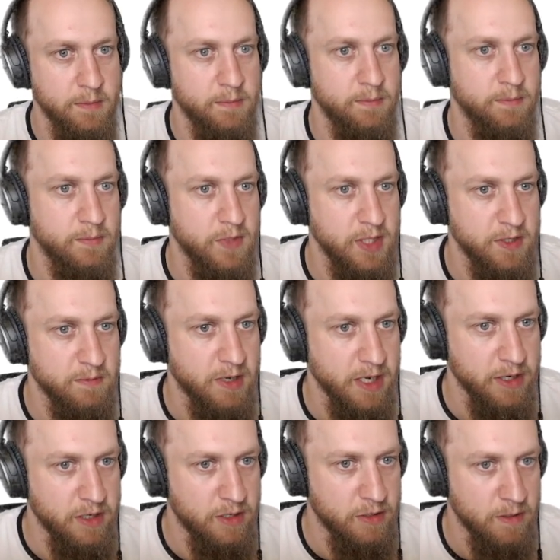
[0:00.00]
that's my
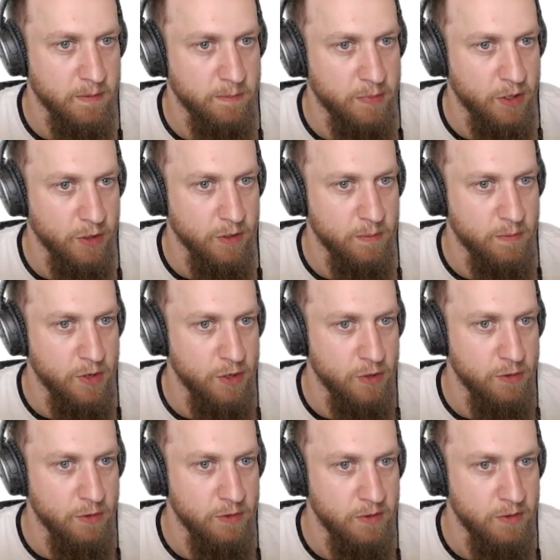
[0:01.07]
account, pocmo